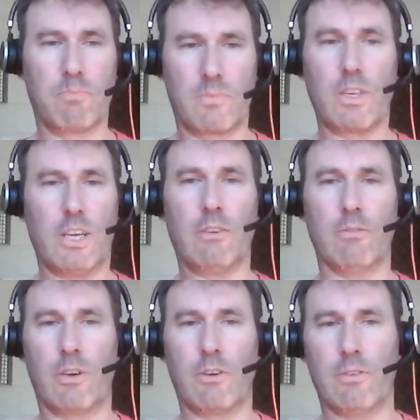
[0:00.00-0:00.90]
yeah,
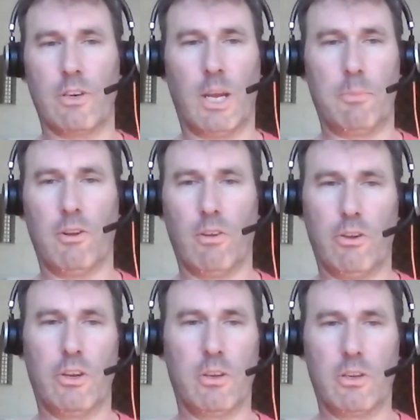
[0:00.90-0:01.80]
very, very happy to learn
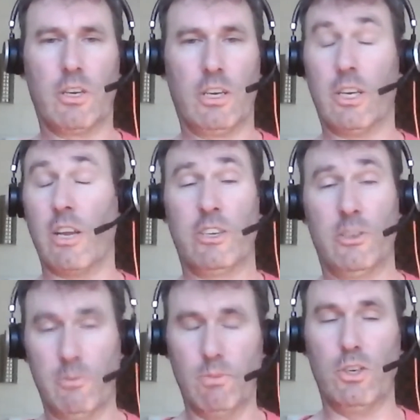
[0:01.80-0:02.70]
it and
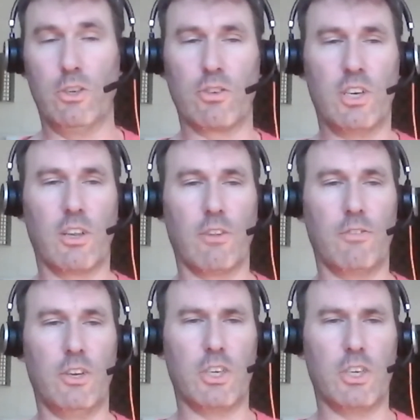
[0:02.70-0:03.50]
use it into the future.